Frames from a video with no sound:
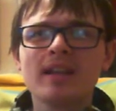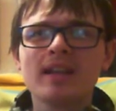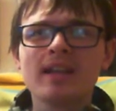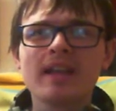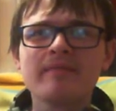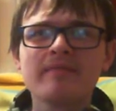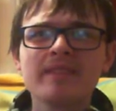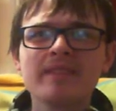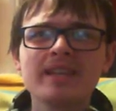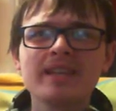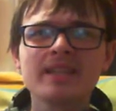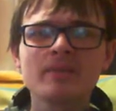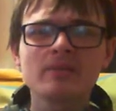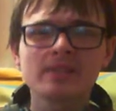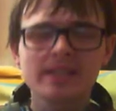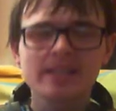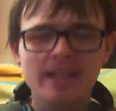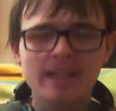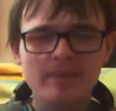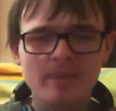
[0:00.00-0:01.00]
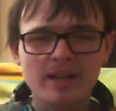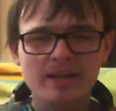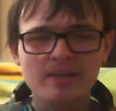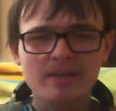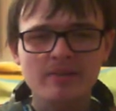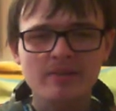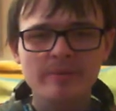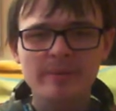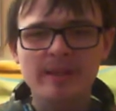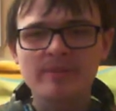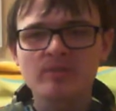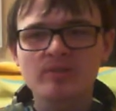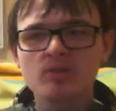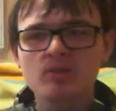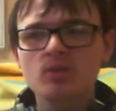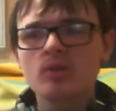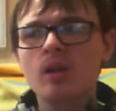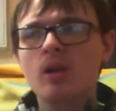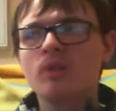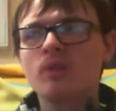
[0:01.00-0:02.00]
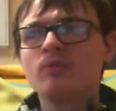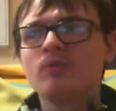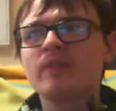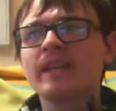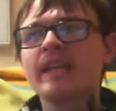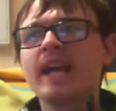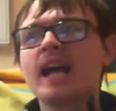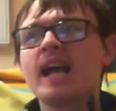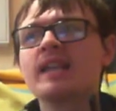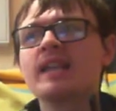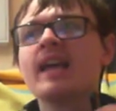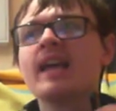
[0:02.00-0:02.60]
and I really want to get back into it, but I've just not really had